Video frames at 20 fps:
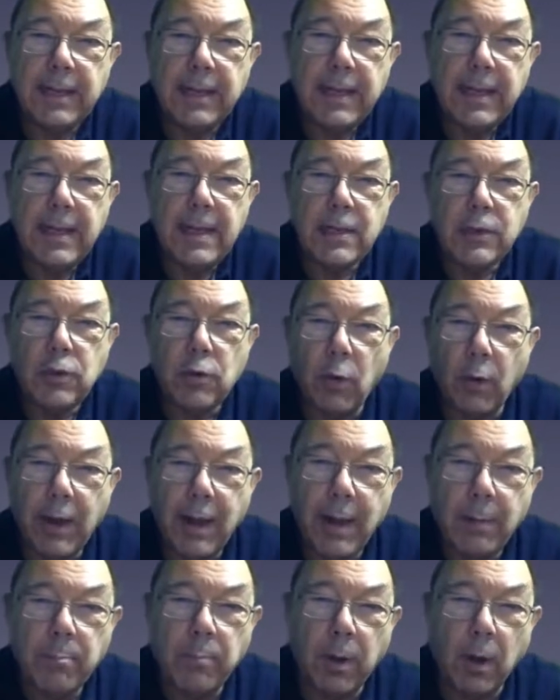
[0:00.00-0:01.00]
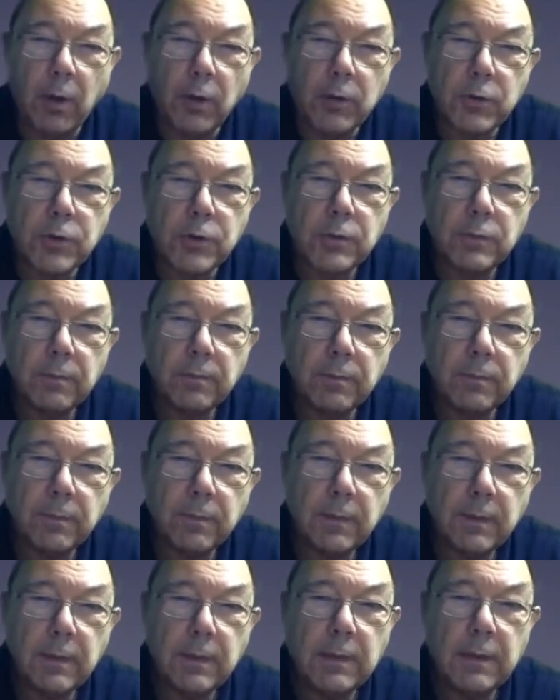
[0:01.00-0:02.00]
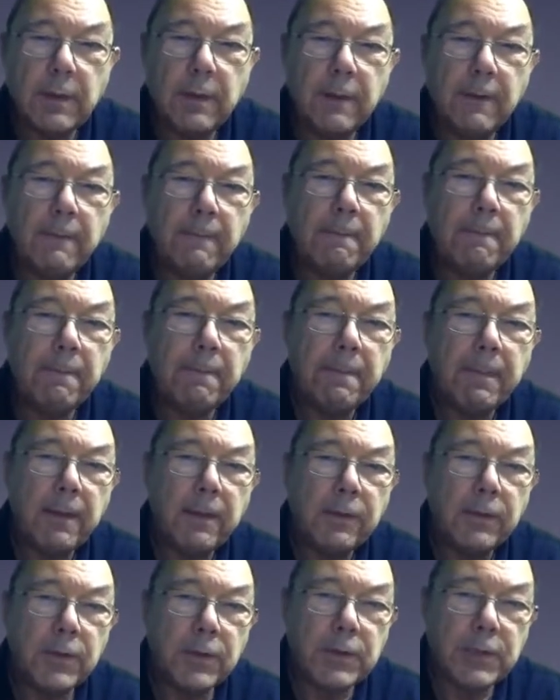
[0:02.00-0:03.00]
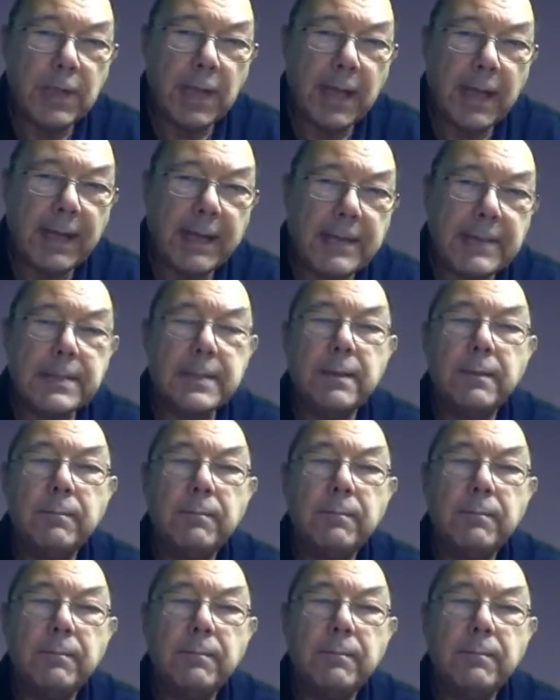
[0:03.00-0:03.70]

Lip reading: here's your head box, the slice.